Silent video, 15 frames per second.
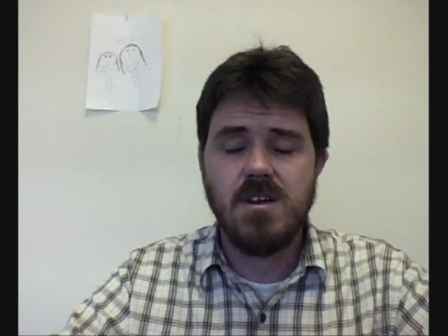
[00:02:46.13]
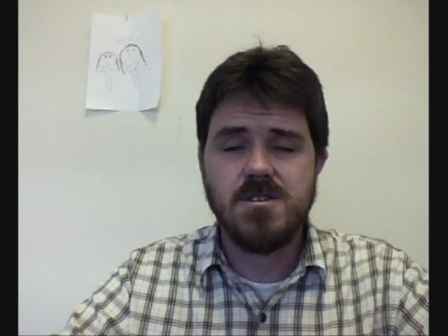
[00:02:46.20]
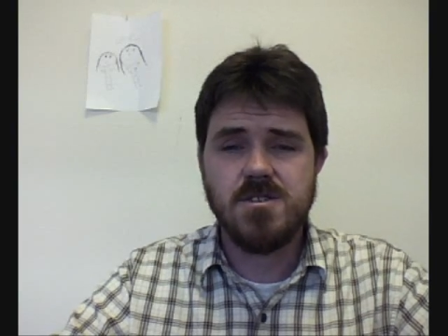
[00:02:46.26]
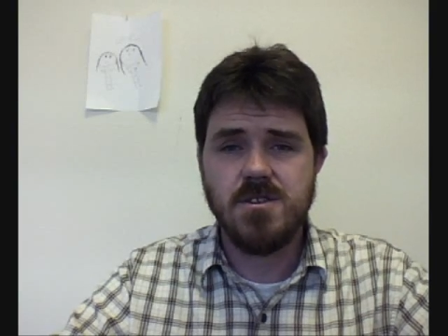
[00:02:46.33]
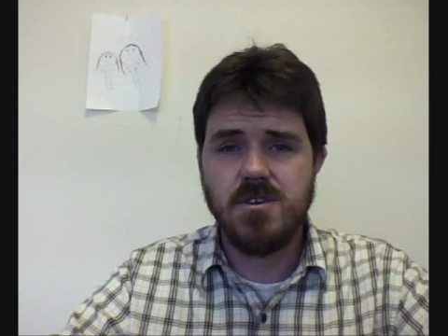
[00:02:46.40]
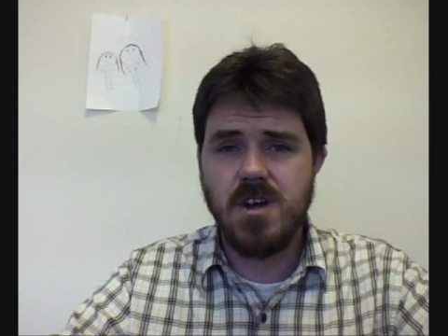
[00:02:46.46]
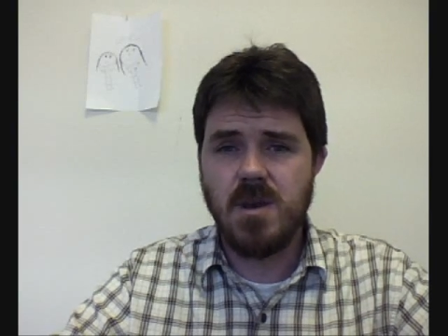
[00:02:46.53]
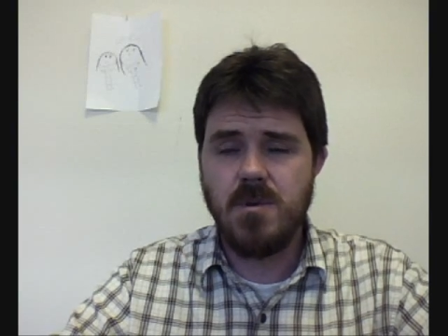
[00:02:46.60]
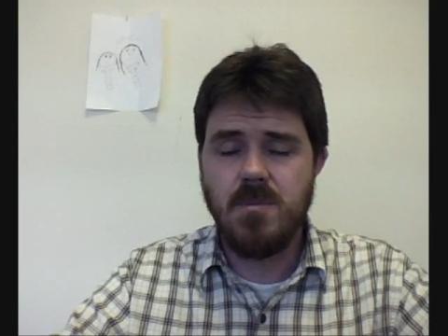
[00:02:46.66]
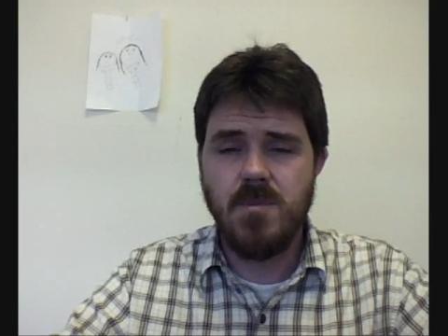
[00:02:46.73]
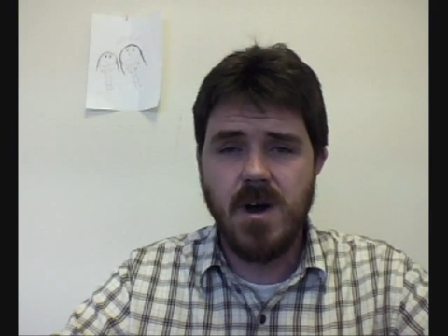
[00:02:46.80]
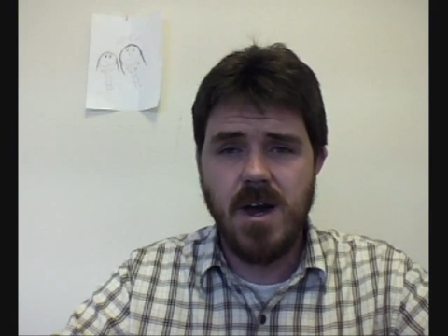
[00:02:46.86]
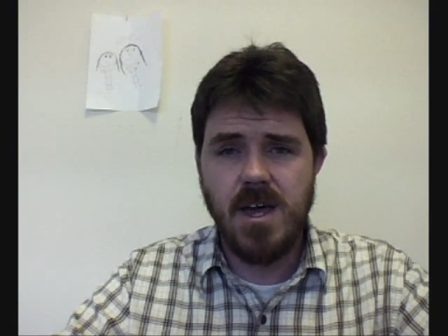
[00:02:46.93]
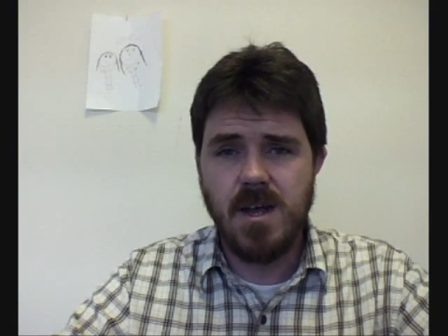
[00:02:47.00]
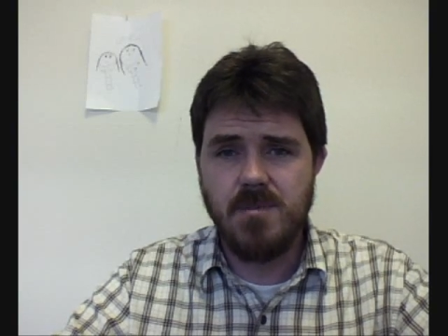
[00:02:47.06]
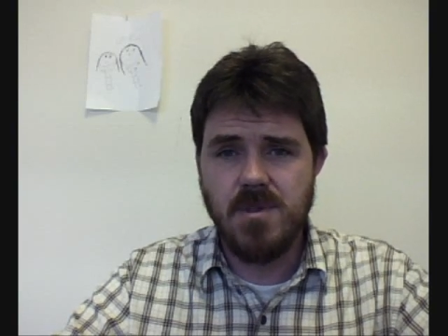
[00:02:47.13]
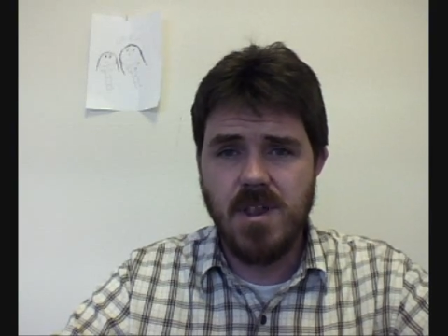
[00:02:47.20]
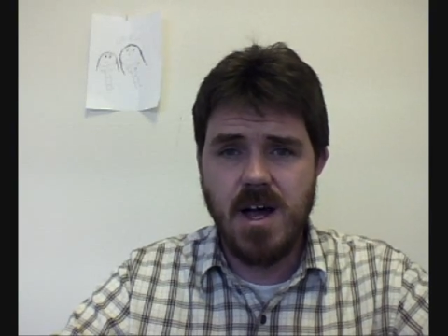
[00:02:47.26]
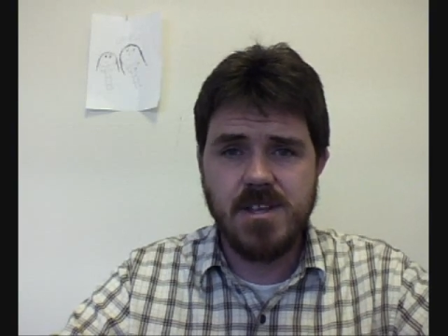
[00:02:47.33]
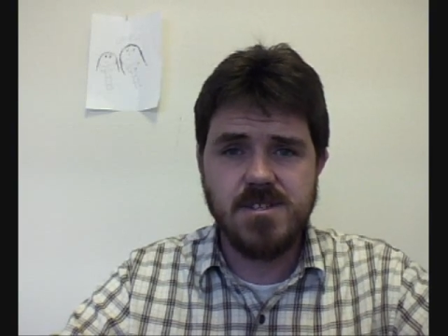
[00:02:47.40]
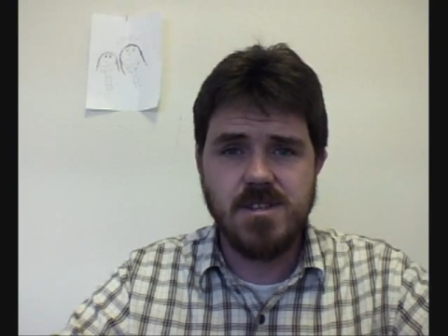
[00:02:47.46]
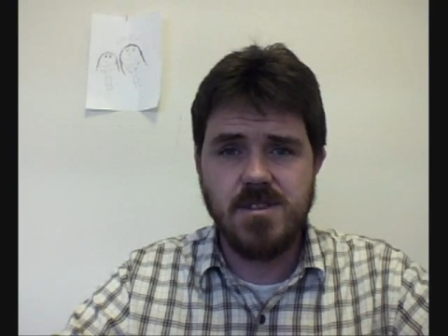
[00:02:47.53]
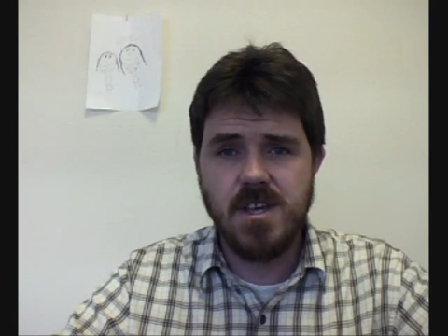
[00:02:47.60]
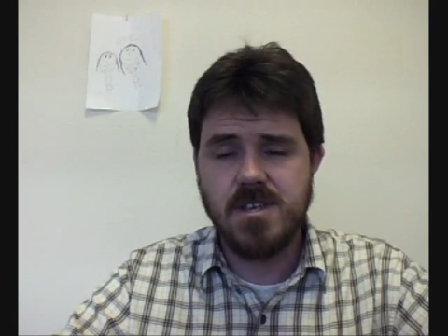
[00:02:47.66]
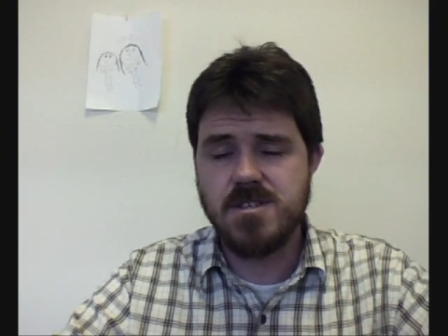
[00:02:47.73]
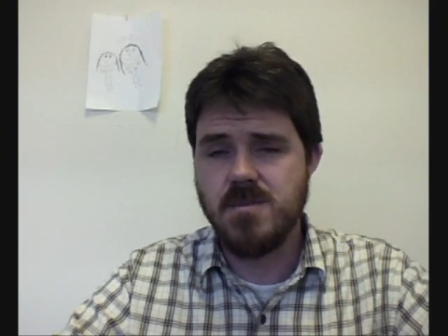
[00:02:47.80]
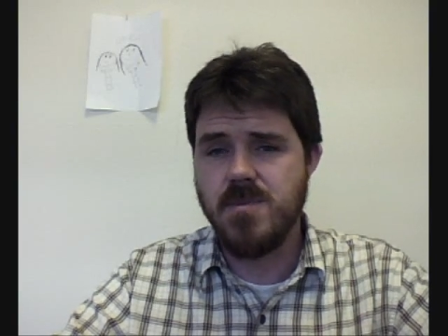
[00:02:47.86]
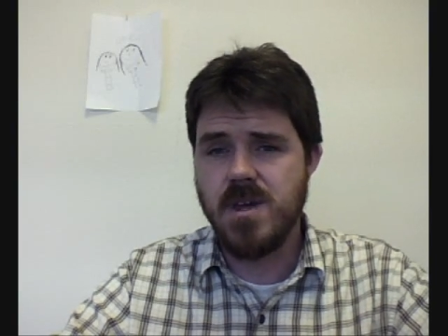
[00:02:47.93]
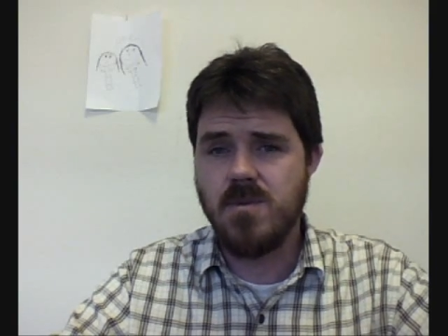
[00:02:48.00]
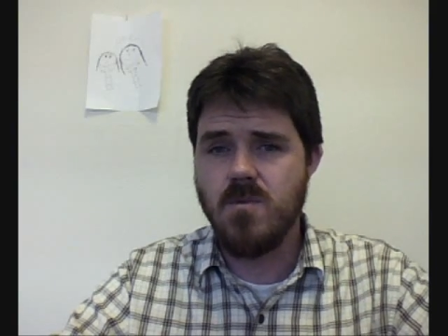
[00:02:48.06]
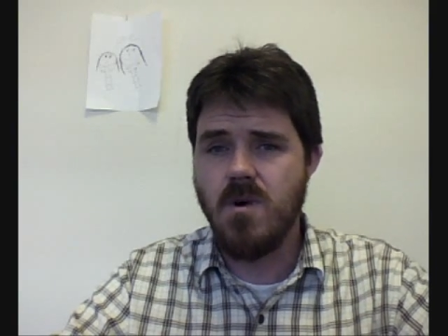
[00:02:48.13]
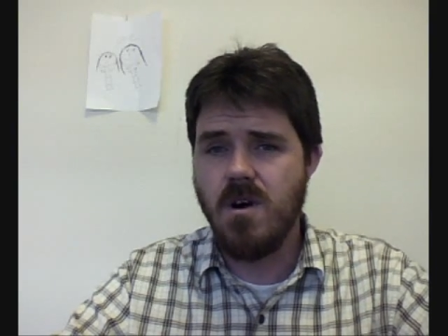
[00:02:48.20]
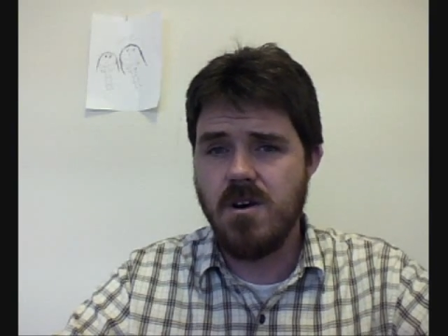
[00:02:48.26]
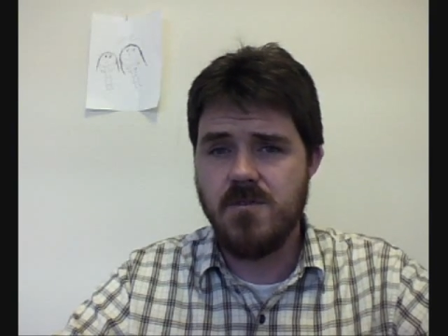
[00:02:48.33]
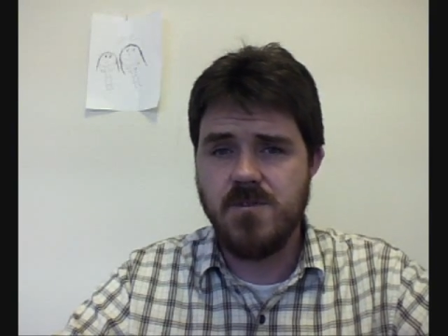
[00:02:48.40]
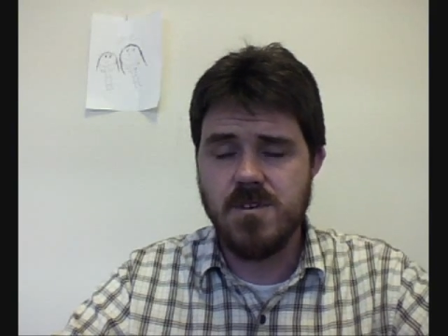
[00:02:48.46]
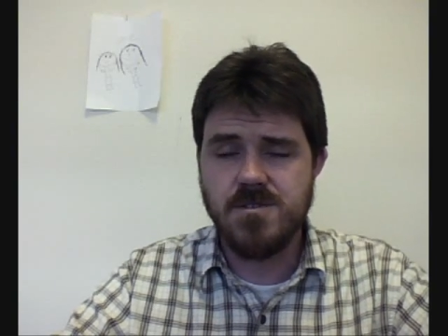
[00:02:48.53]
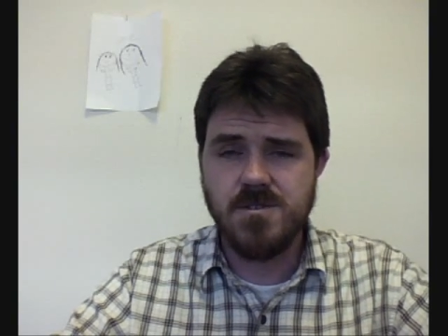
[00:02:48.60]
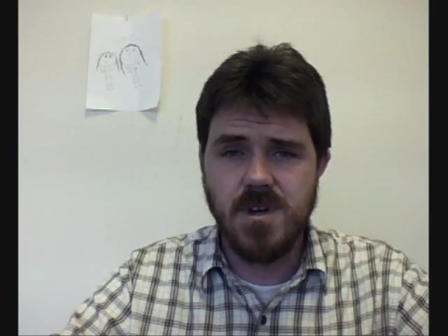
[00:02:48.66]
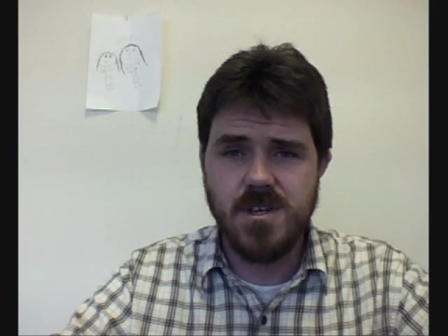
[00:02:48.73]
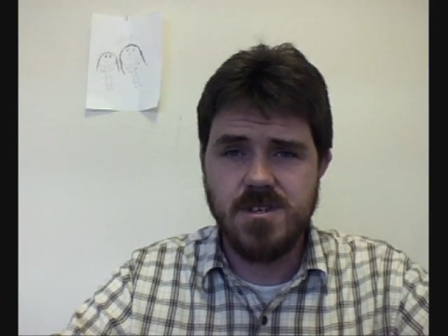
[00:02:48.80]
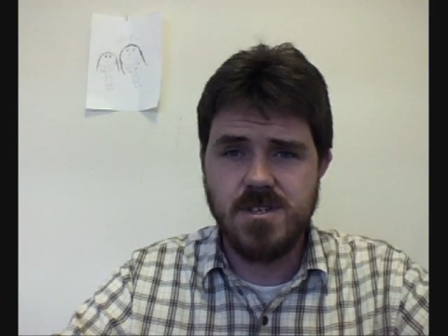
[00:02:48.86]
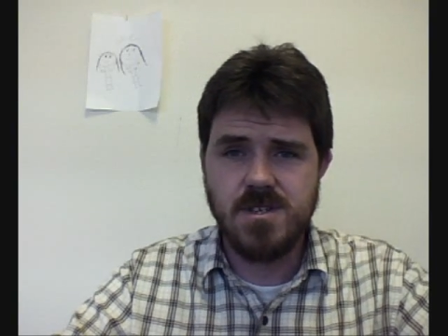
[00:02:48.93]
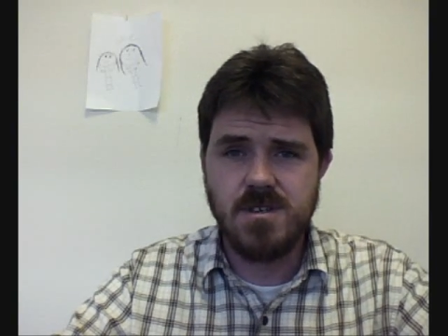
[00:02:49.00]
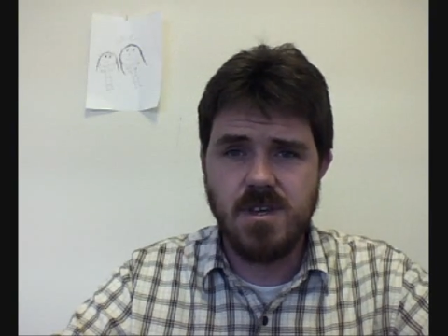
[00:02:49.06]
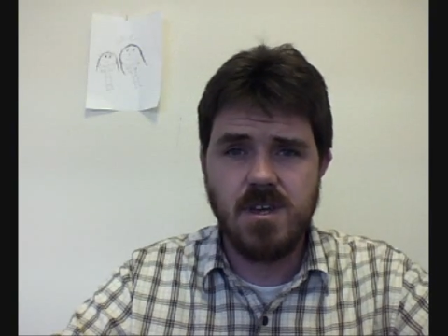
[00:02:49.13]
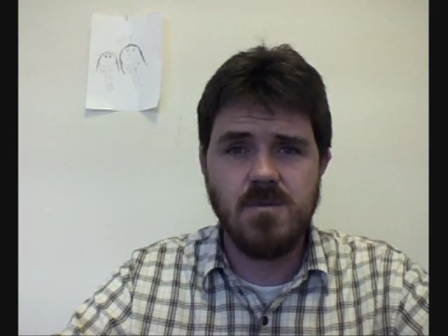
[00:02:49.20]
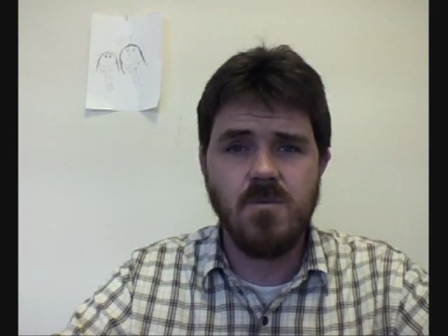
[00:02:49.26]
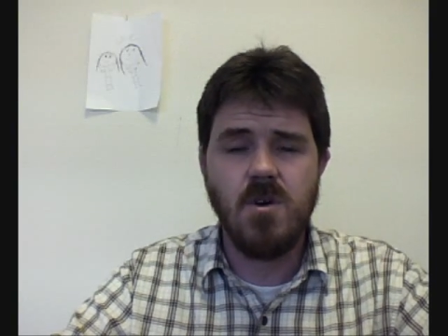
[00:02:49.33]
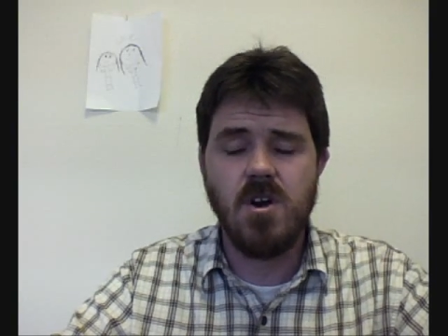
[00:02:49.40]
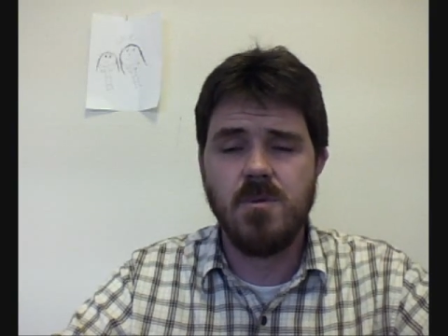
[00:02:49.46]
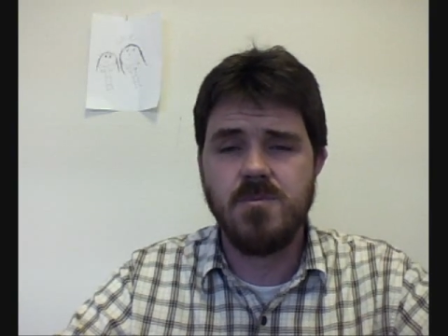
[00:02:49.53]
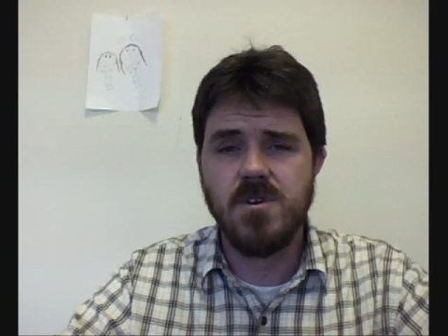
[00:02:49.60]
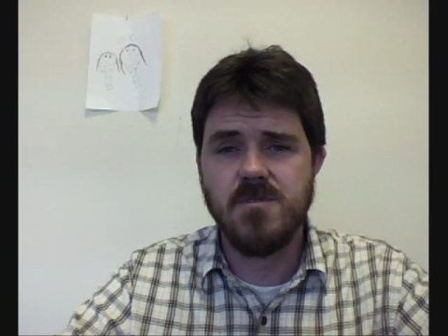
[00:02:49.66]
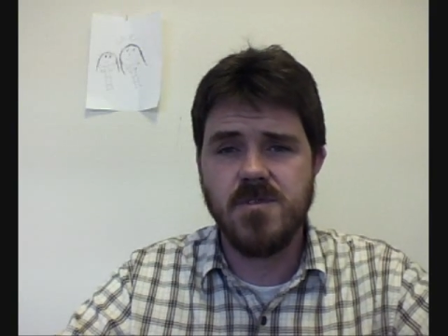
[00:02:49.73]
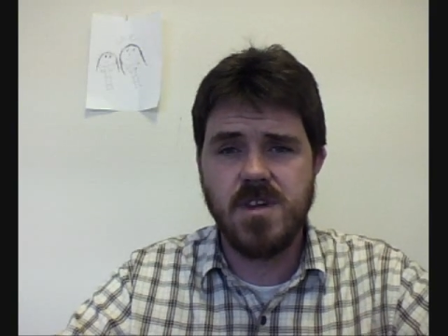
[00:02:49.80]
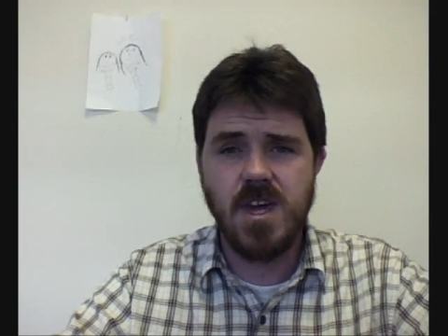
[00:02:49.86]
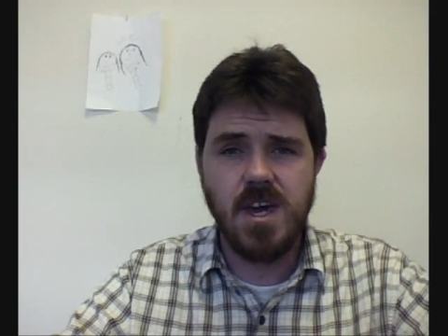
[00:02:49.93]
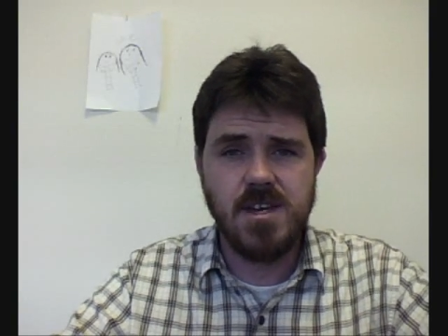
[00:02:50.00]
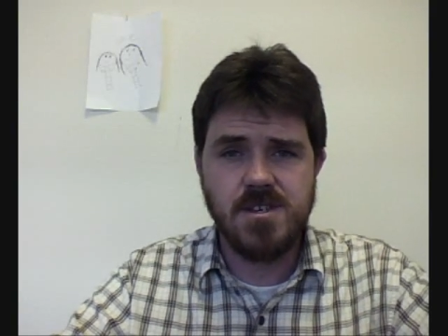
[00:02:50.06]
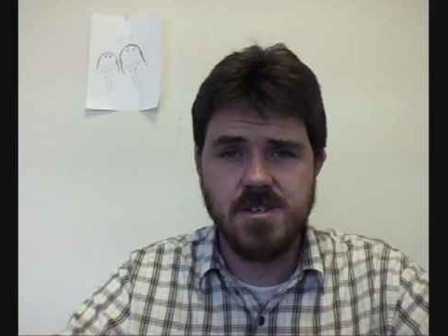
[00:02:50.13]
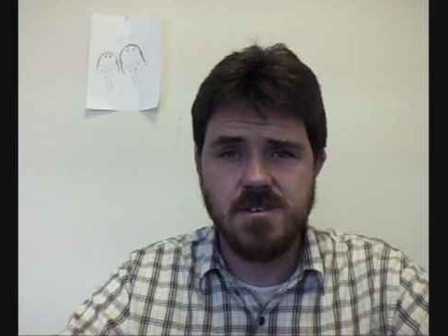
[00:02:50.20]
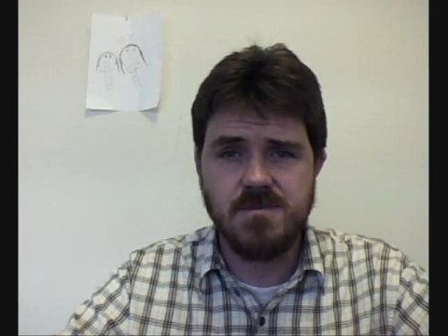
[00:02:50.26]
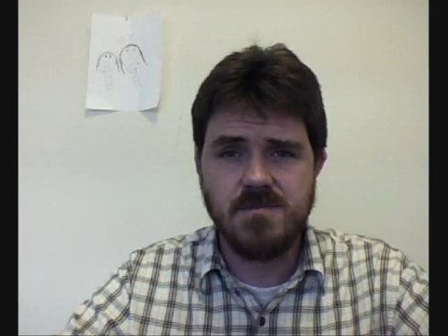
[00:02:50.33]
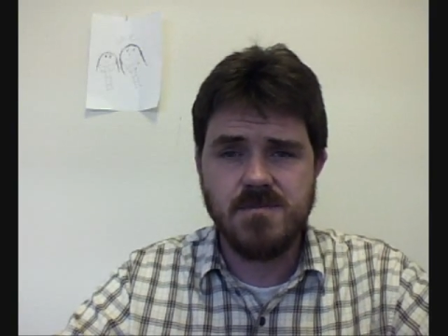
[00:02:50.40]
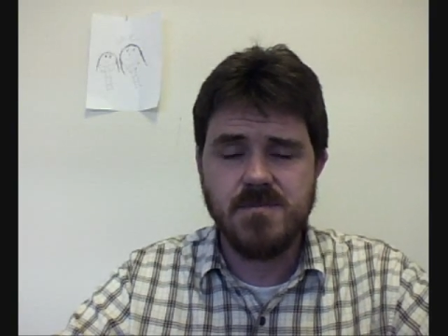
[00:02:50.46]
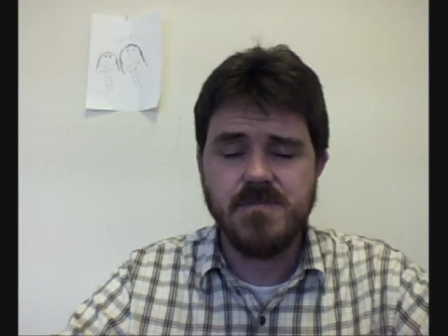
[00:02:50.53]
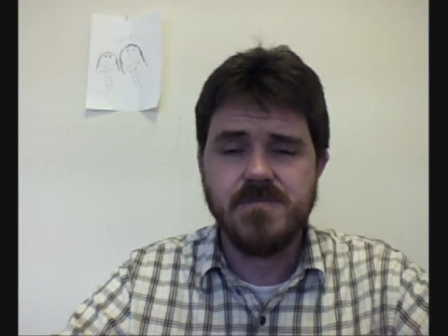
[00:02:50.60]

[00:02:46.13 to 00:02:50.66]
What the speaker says: So they're going to be buying up lots of things to make water filtration and water purification.